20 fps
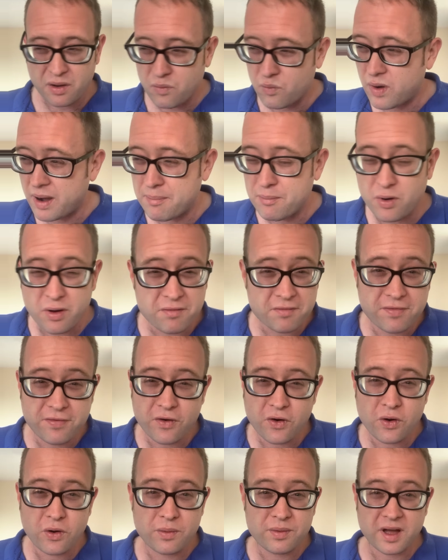
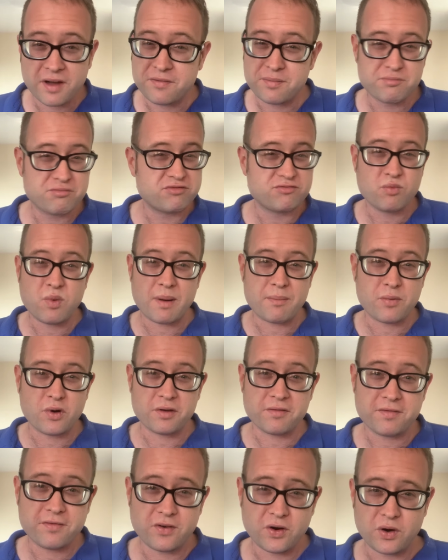
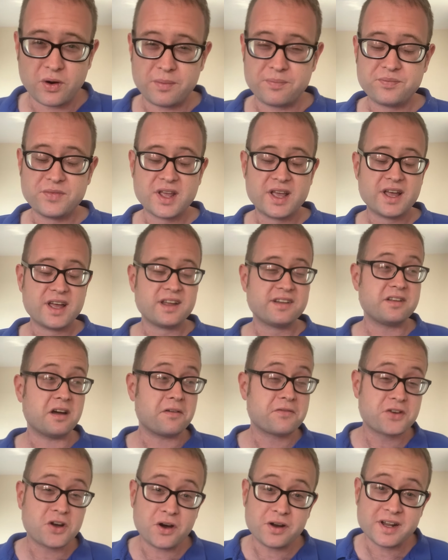1.4. So
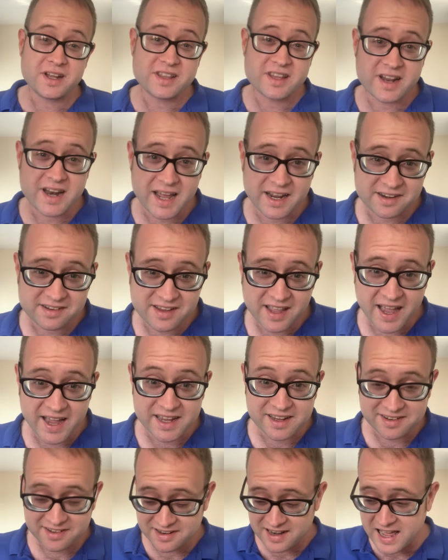I've gone in the next
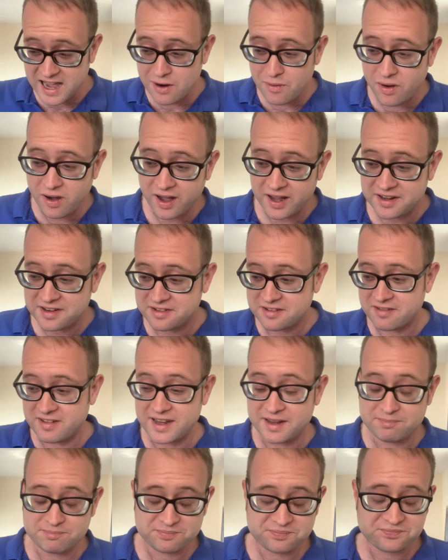day. Slough High
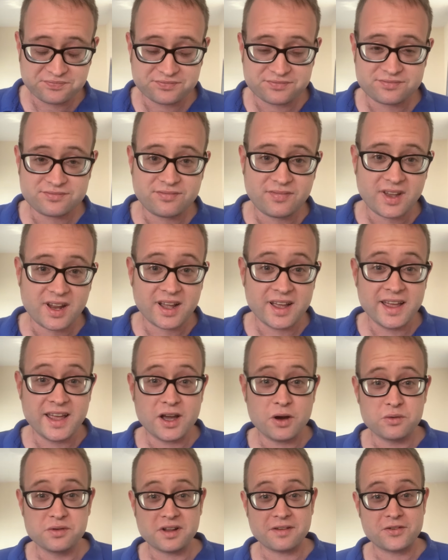Street,
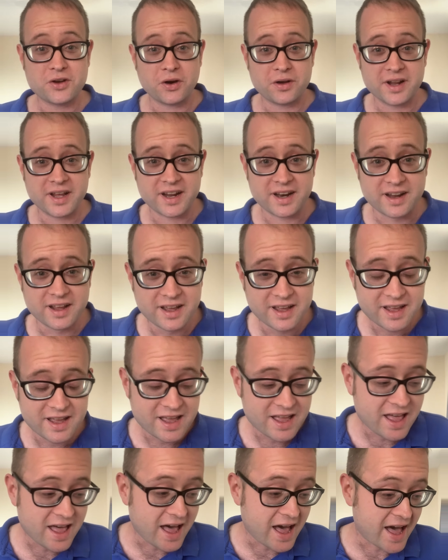Hills. I've gone in.
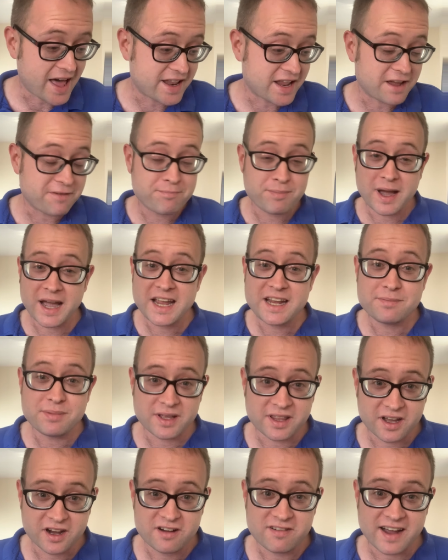And they've paid
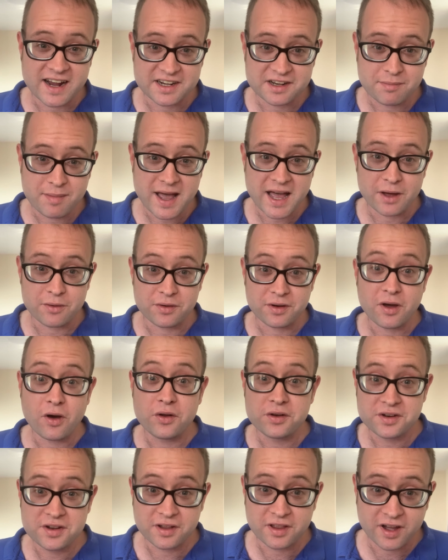me the correct amount
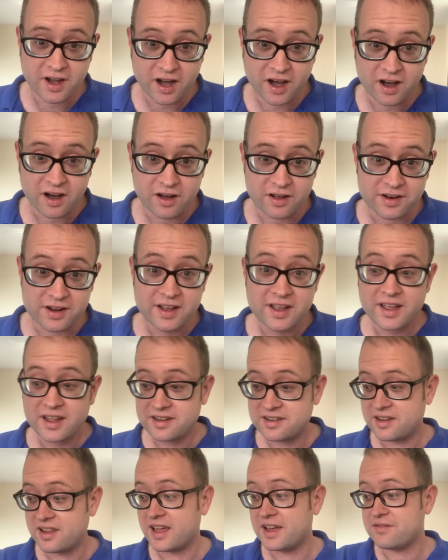onto the card.
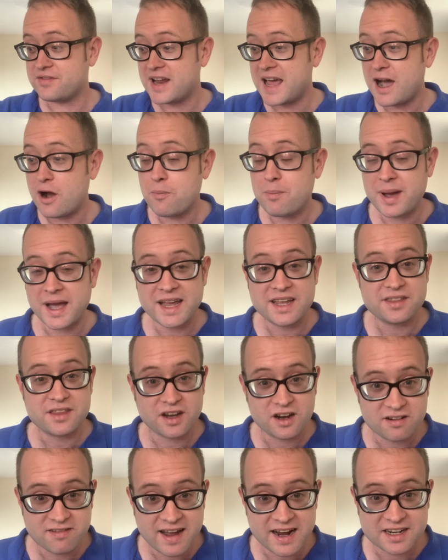So they've now paid the
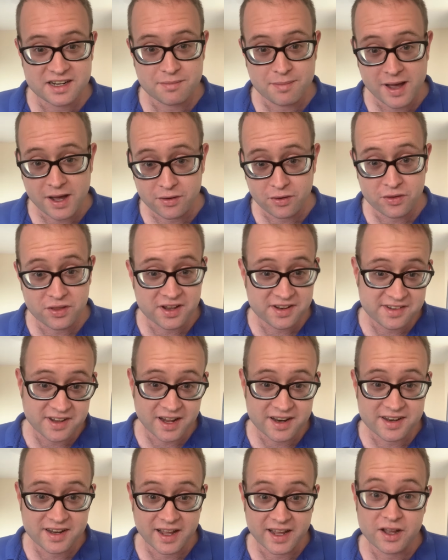correct amount on the
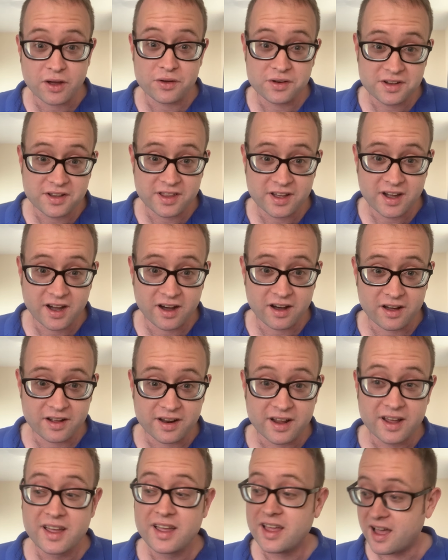Sunday onto the card.
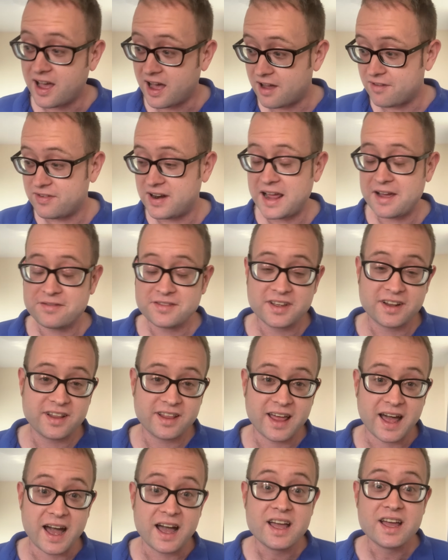I've left it at
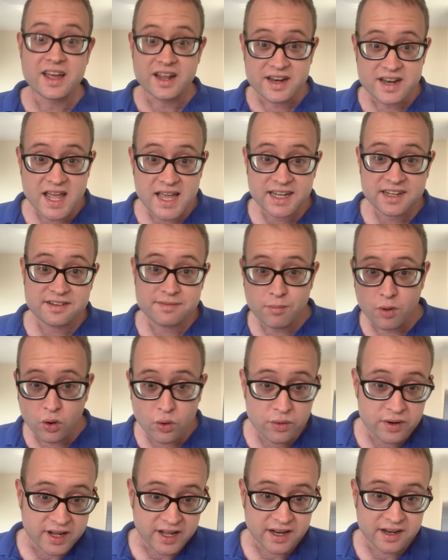that. Next
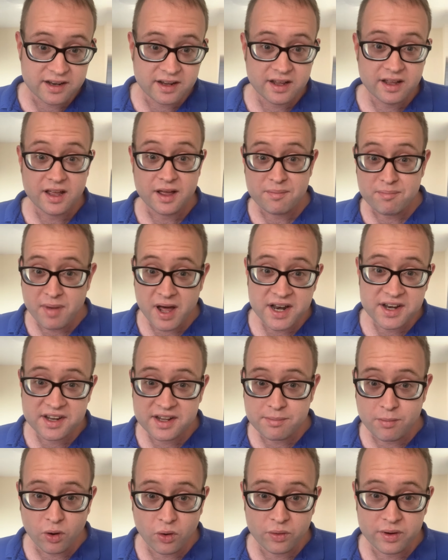morning,
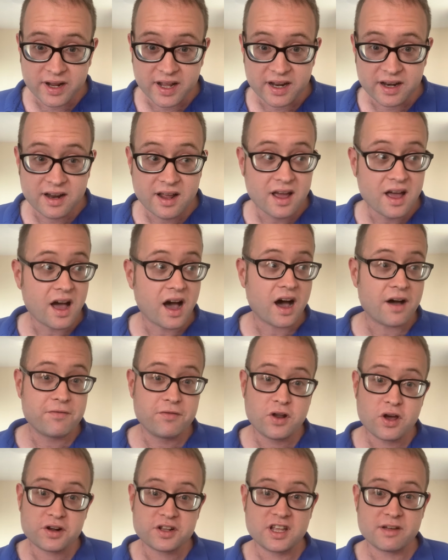Monday morning, I've
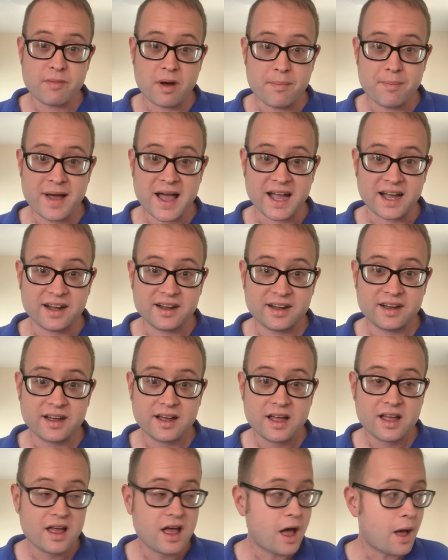looked at my bank.
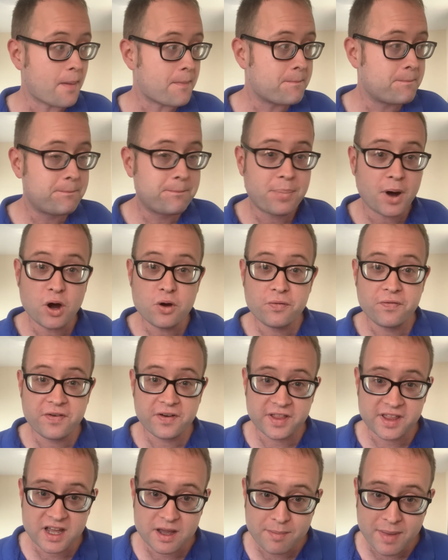Both
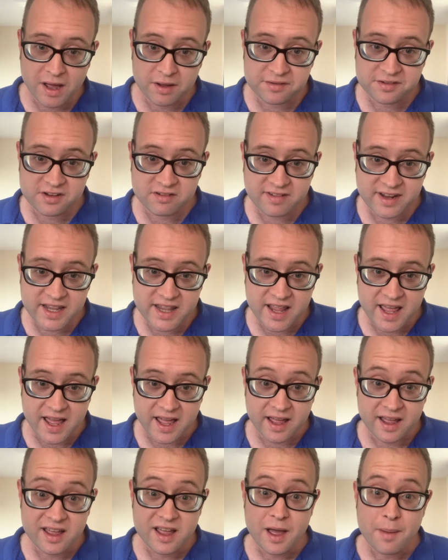of the amounts are in
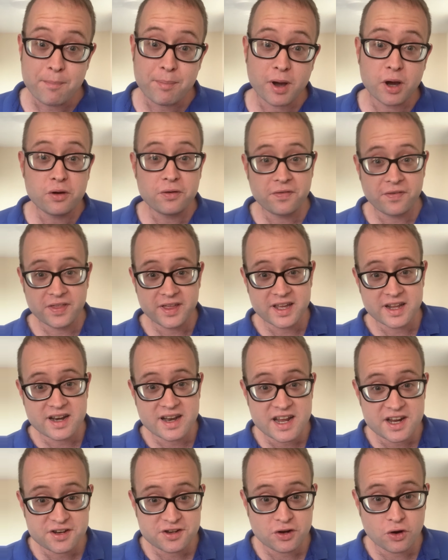there. Both the
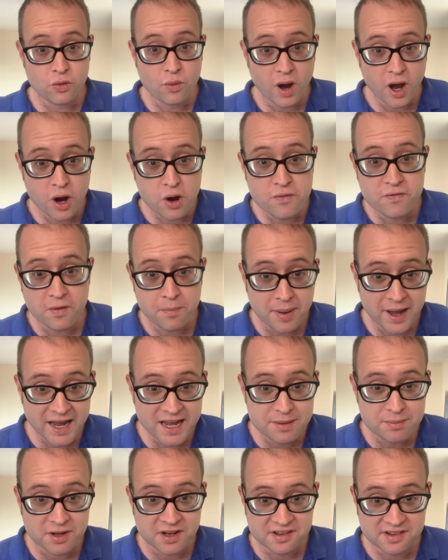initial
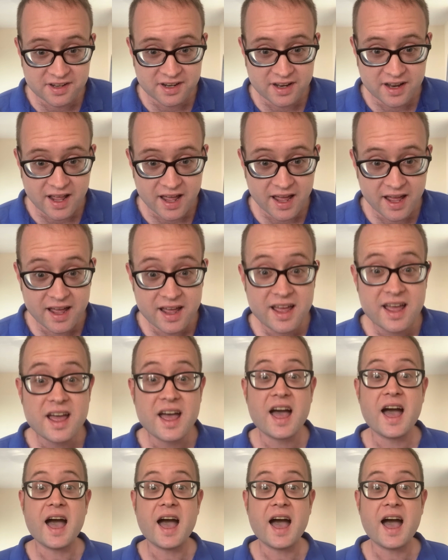overpayments in there